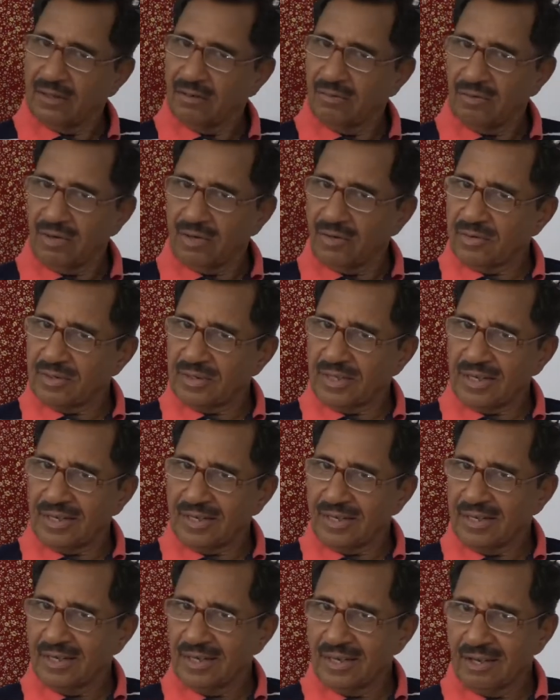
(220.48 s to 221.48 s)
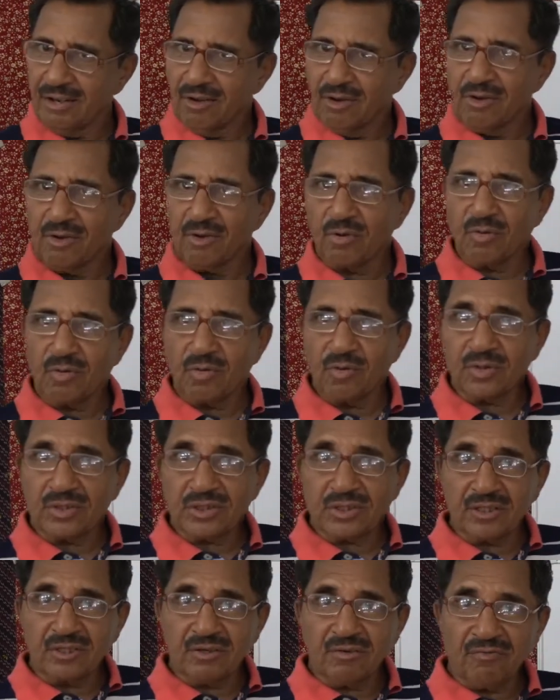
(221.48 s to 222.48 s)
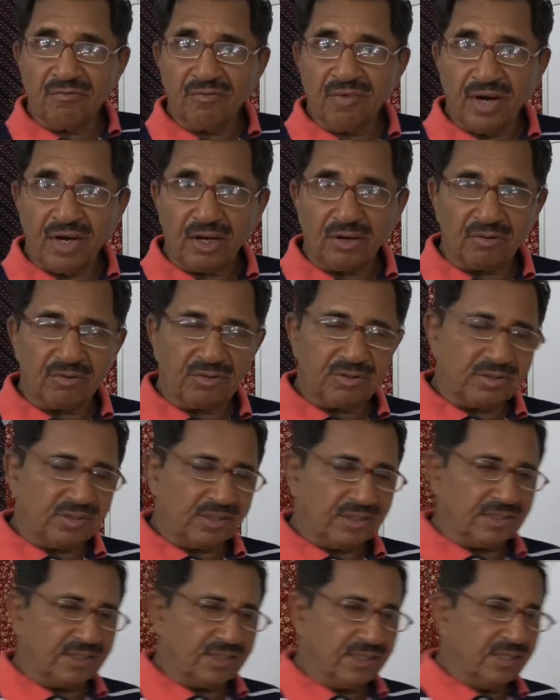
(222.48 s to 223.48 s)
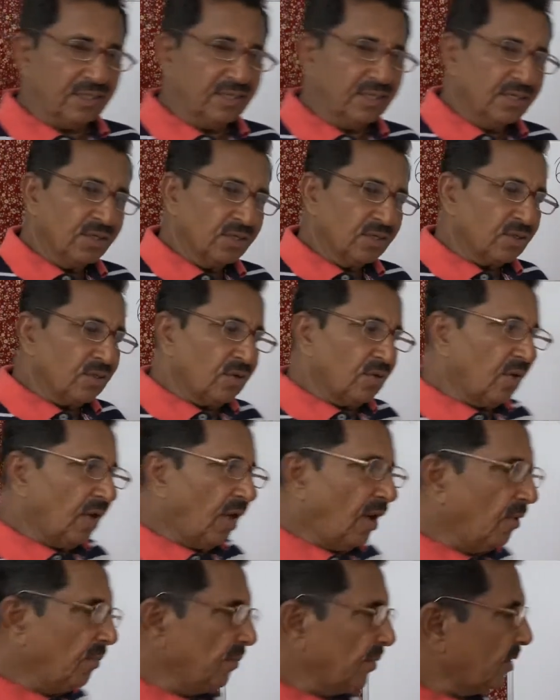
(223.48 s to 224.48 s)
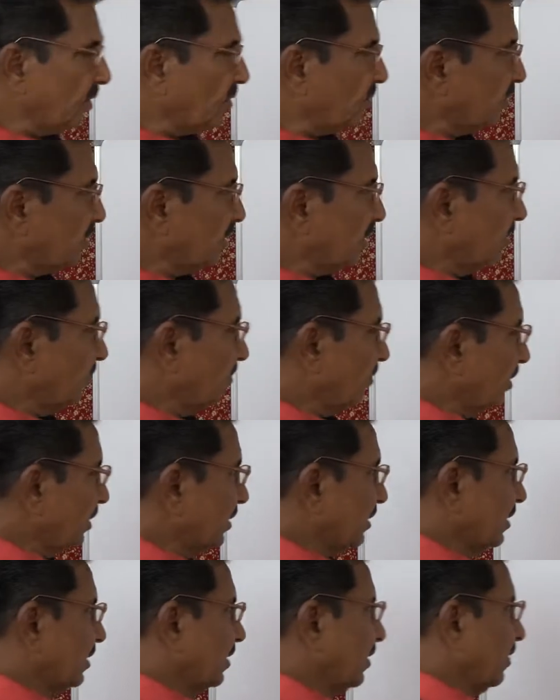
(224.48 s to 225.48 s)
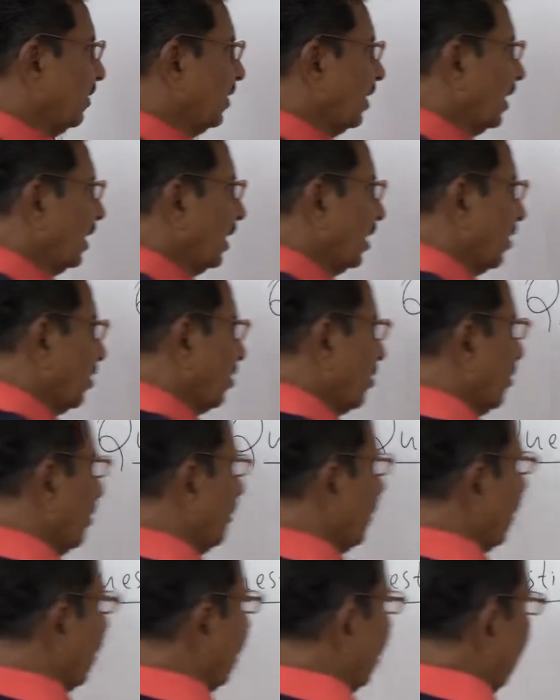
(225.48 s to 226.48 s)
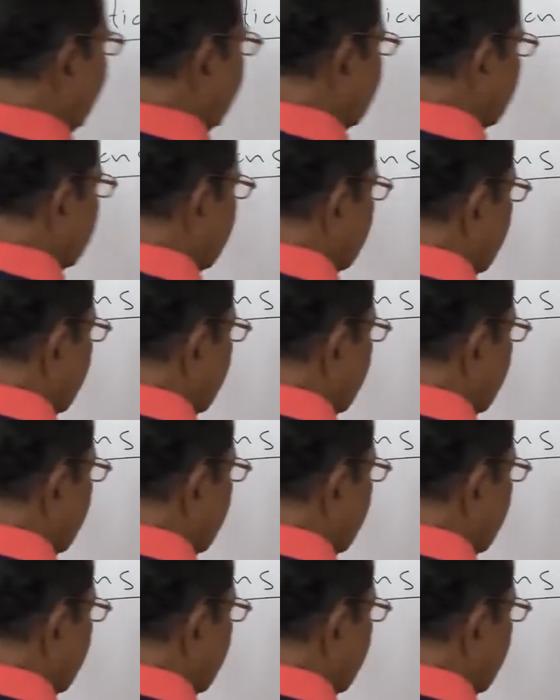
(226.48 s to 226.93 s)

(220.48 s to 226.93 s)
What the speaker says: what was that? Question word questions. So how many question words? Remember what,